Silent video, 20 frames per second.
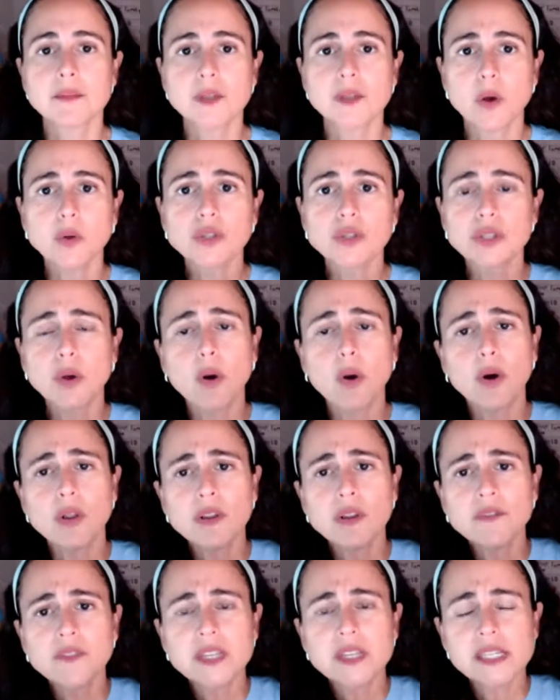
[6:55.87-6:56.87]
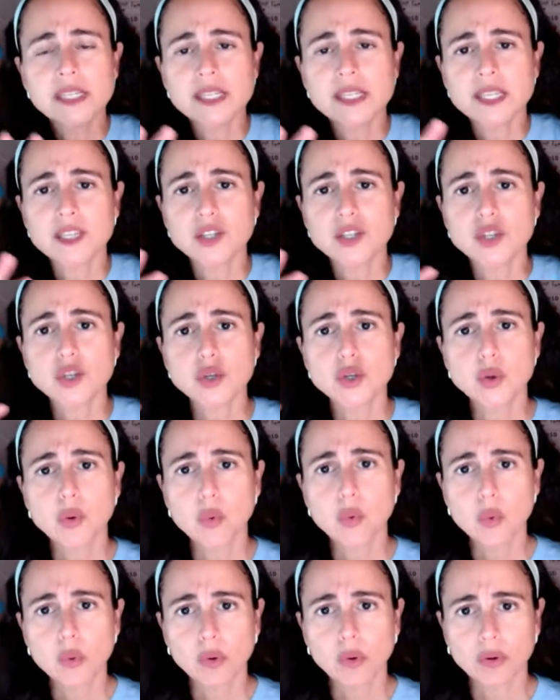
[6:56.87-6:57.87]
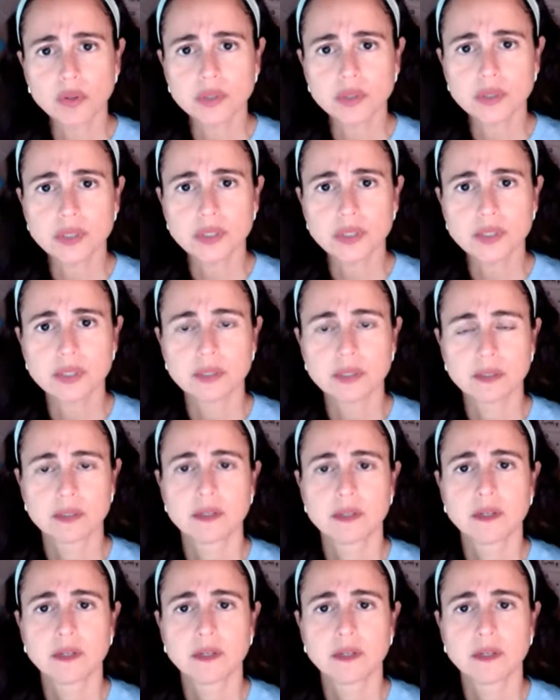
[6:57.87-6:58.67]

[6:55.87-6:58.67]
Also, all of these tools,